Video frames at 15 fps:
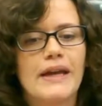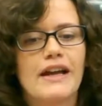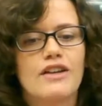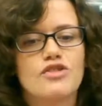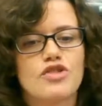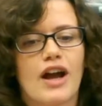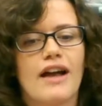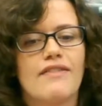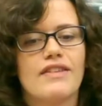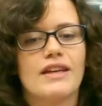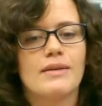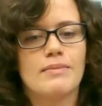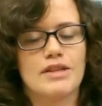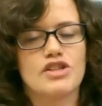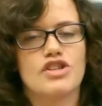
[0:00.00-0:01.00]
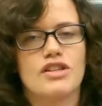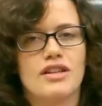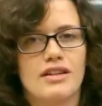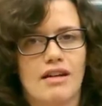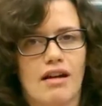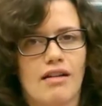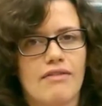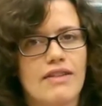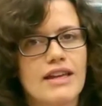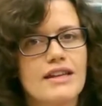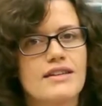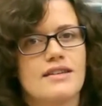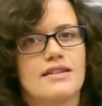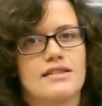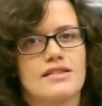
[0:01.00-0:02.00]
driving mission of it
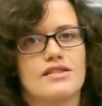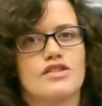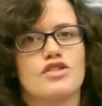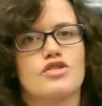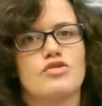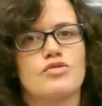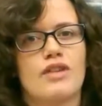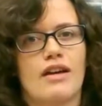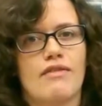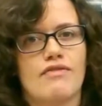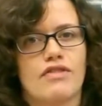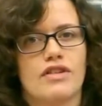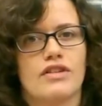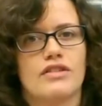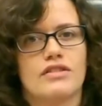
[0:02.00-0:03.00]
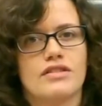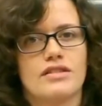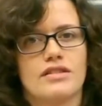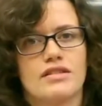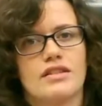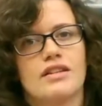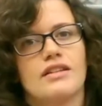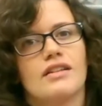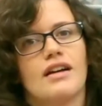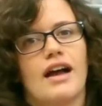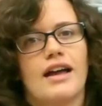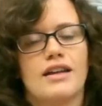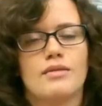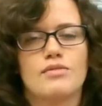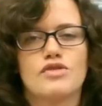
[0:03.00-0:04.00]
is to divert
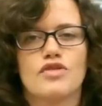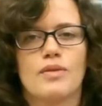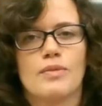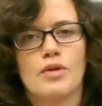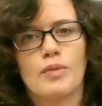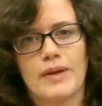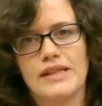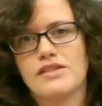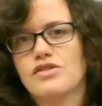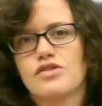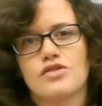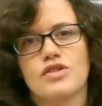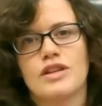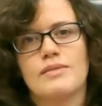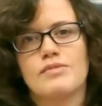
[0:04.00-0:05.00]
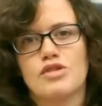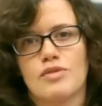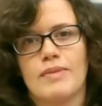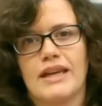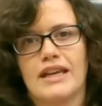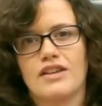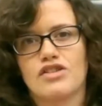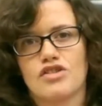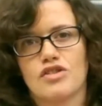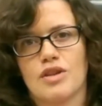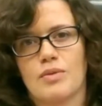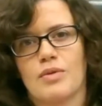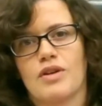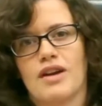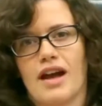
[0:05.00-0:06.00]
items from the waste stream, so making sure
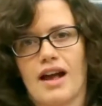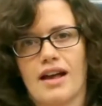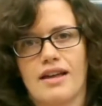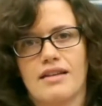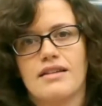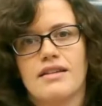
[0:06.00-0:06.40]
that we're not